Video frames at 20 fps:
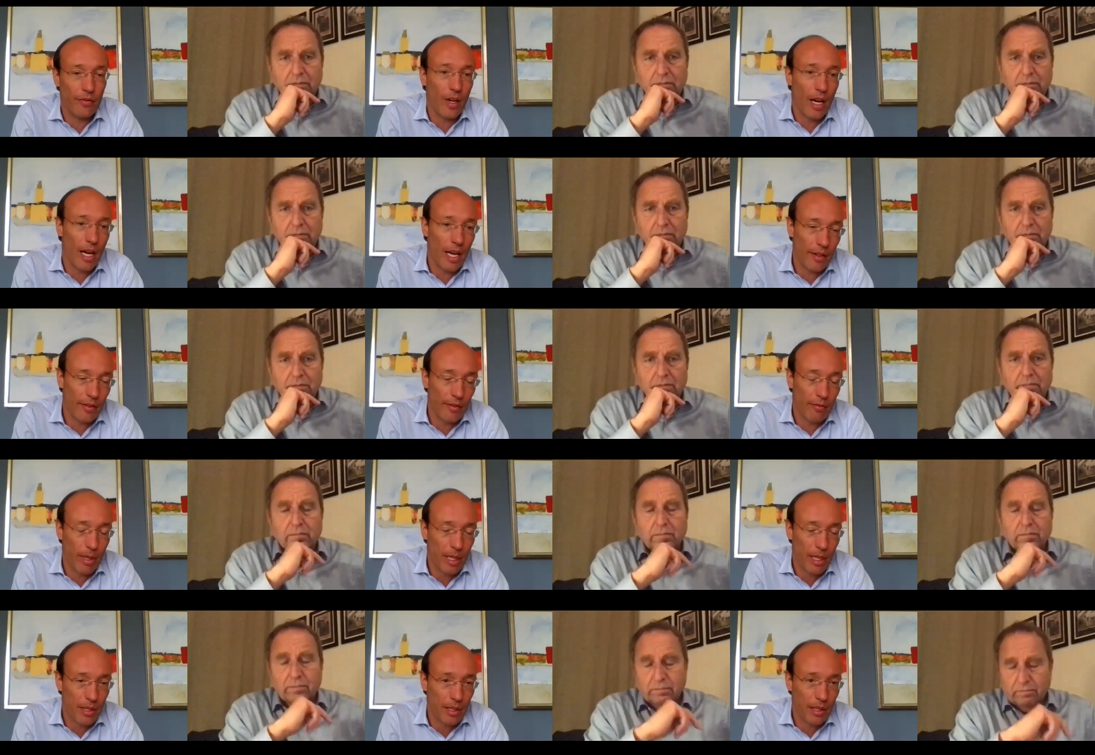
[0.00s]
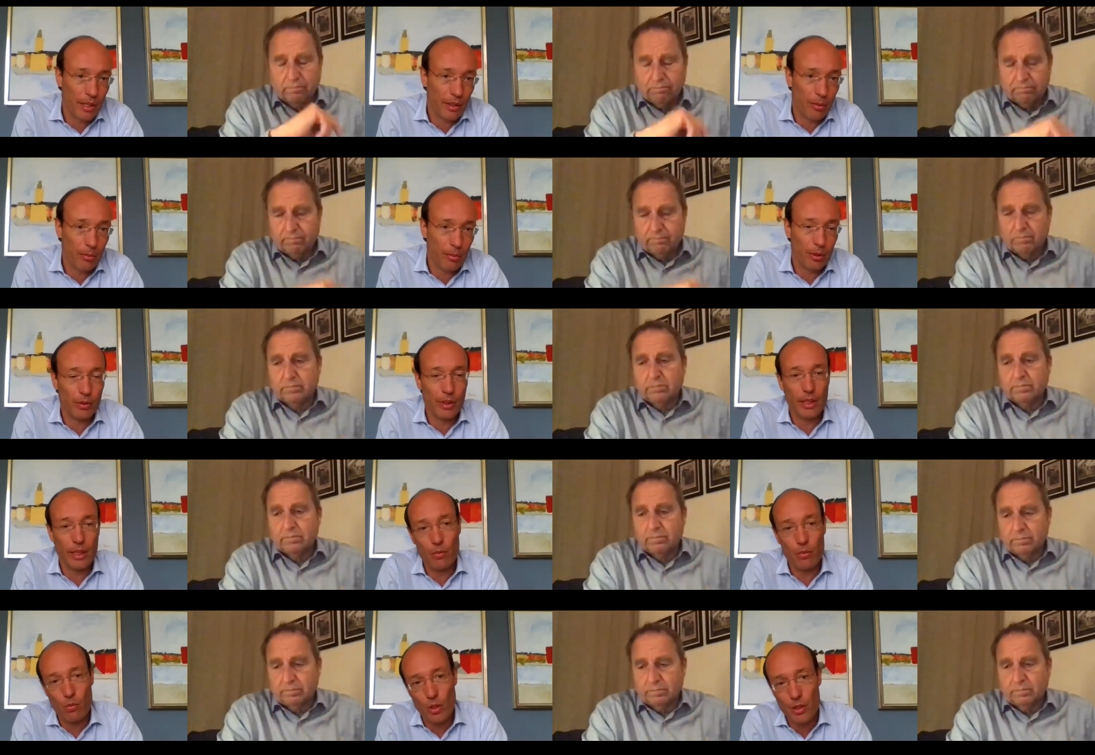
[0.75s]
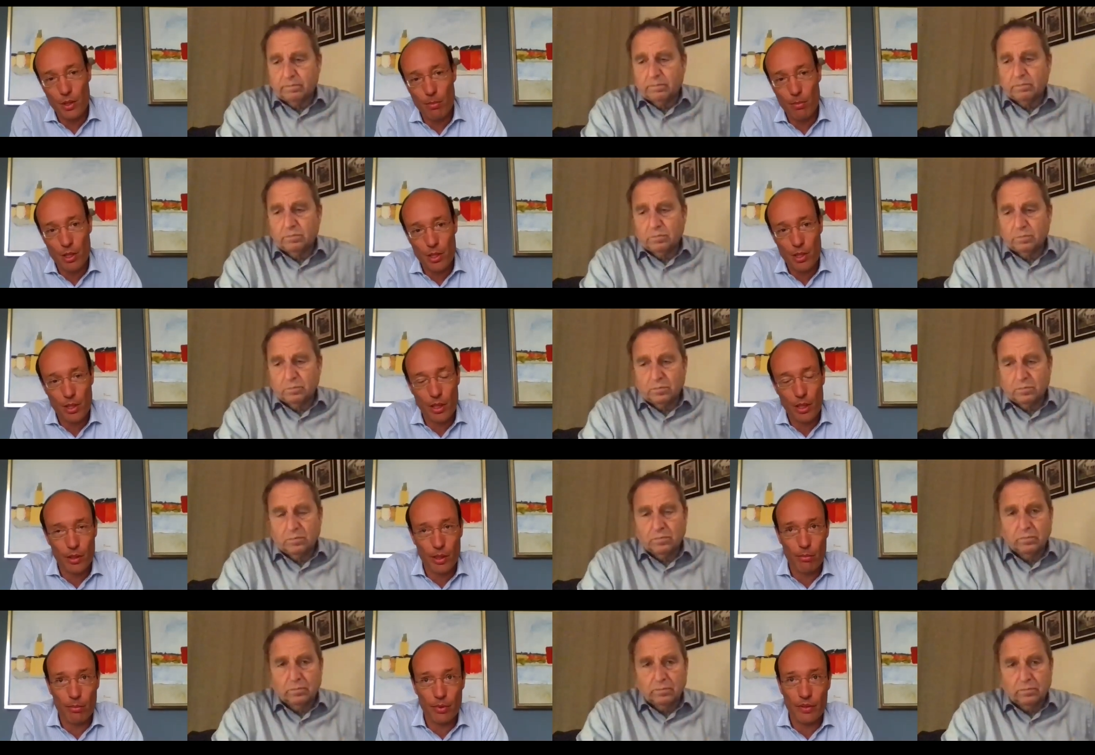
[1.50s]
Speaker 1: five basically to Madrid and one to
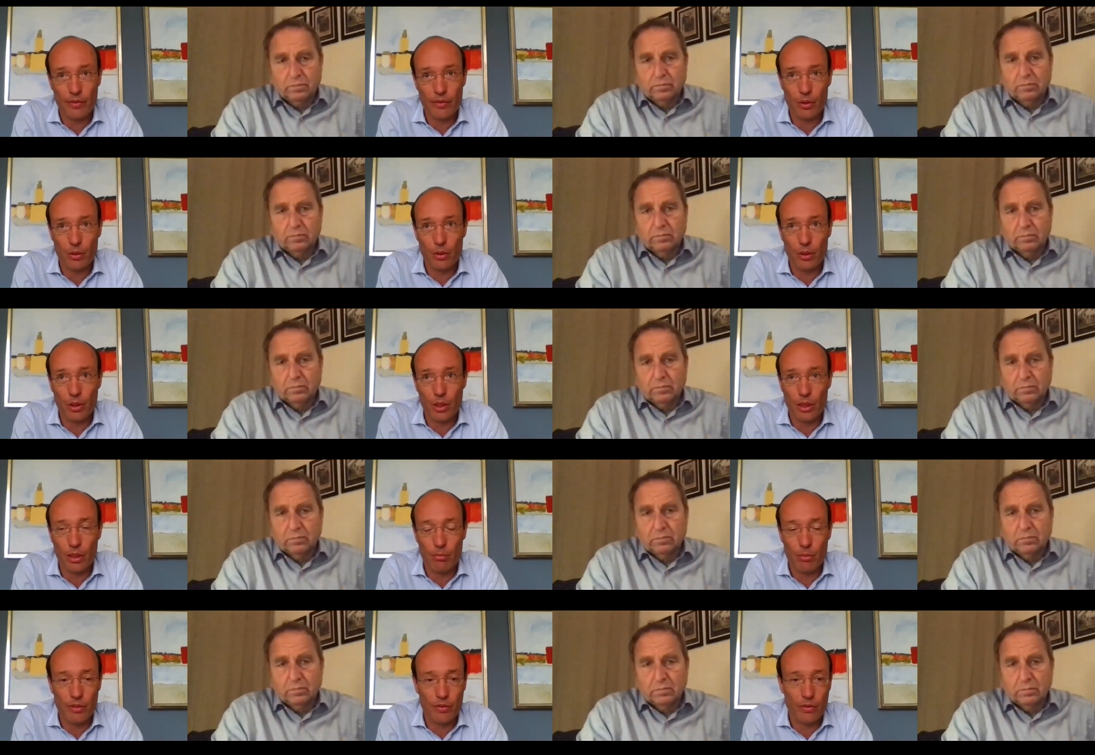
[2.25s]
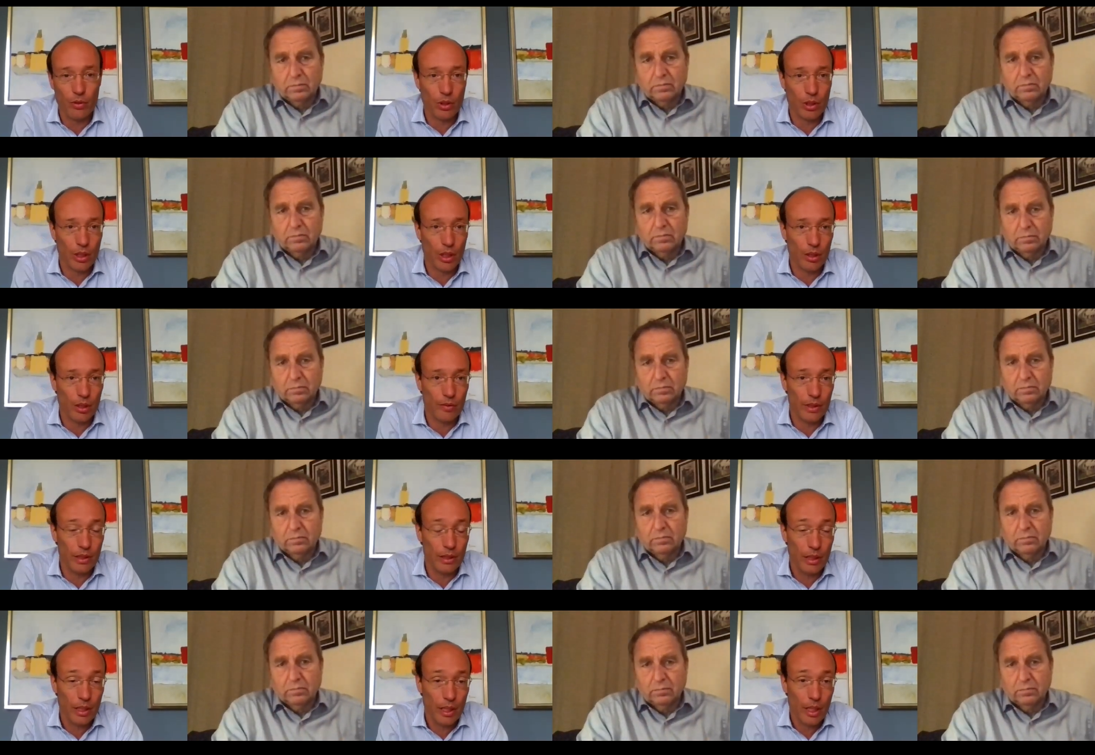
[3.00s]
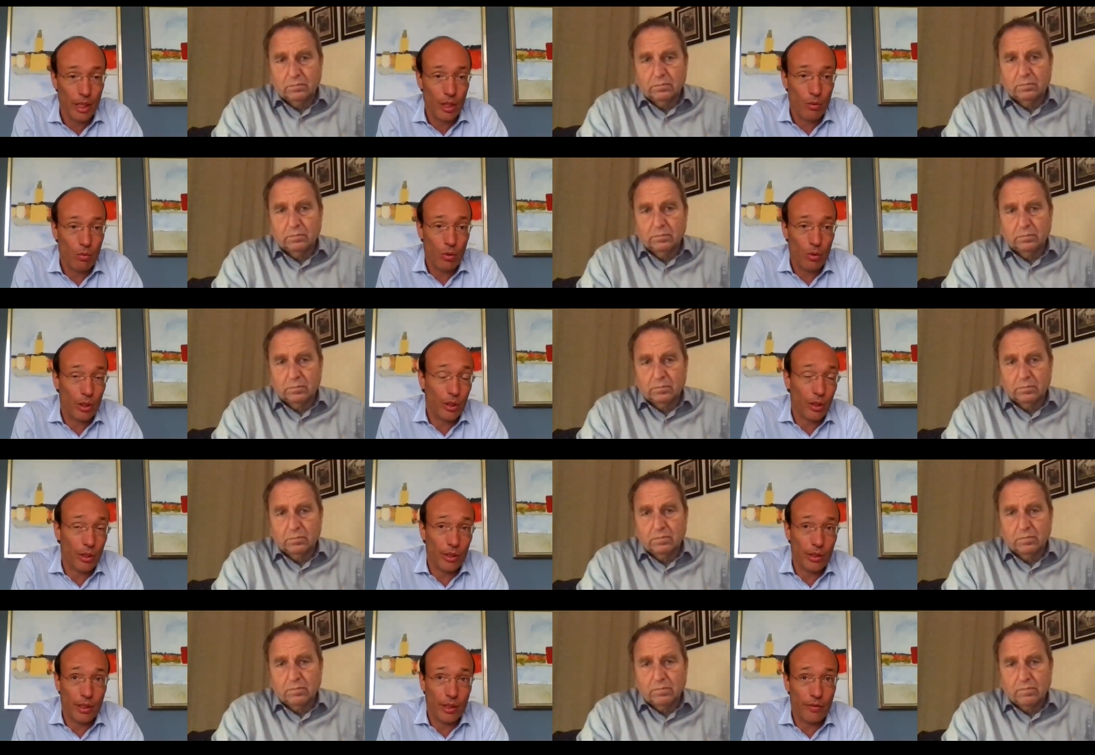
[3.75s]
Barcelona before uh, before COVID. We're
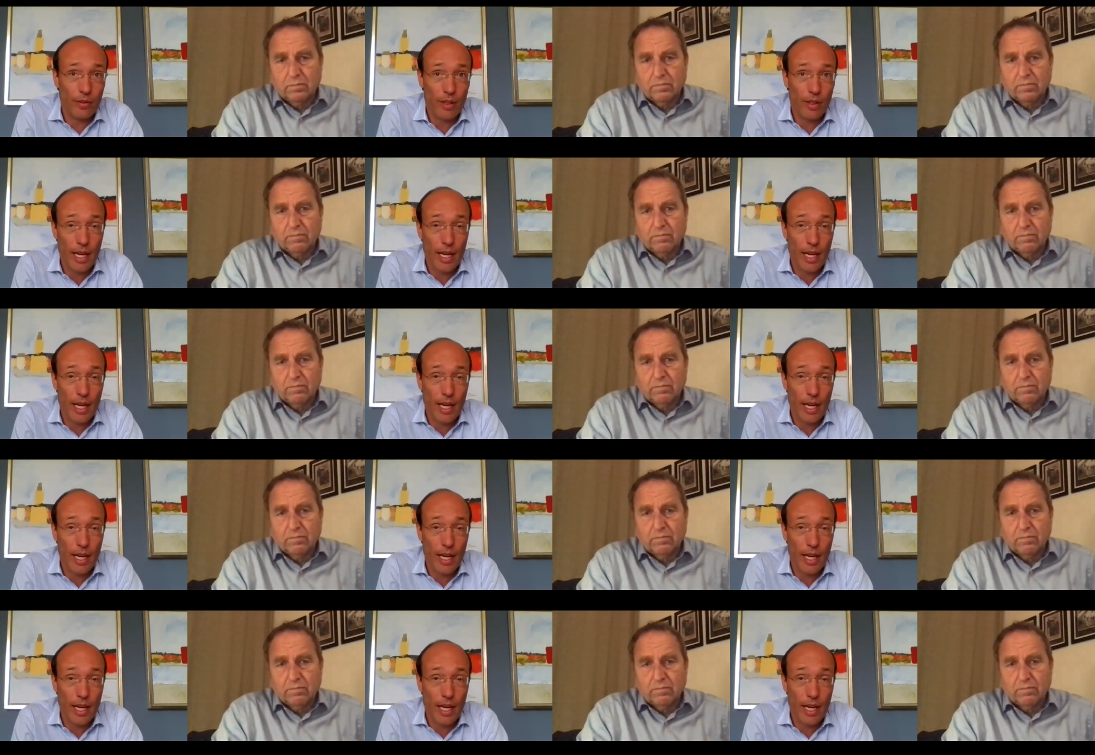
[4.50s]
currently